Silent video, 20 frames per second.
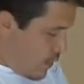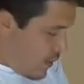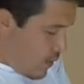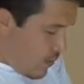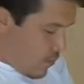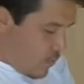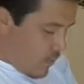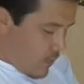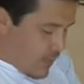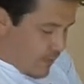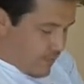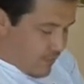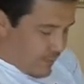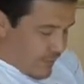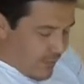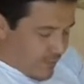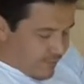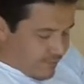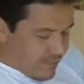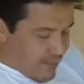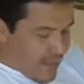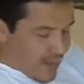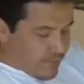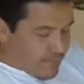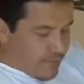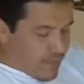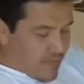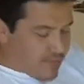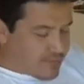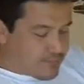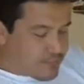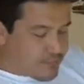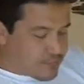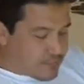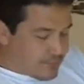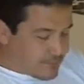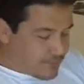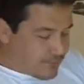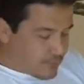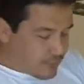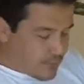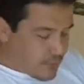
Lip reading: and we want it to lay as flat as possible.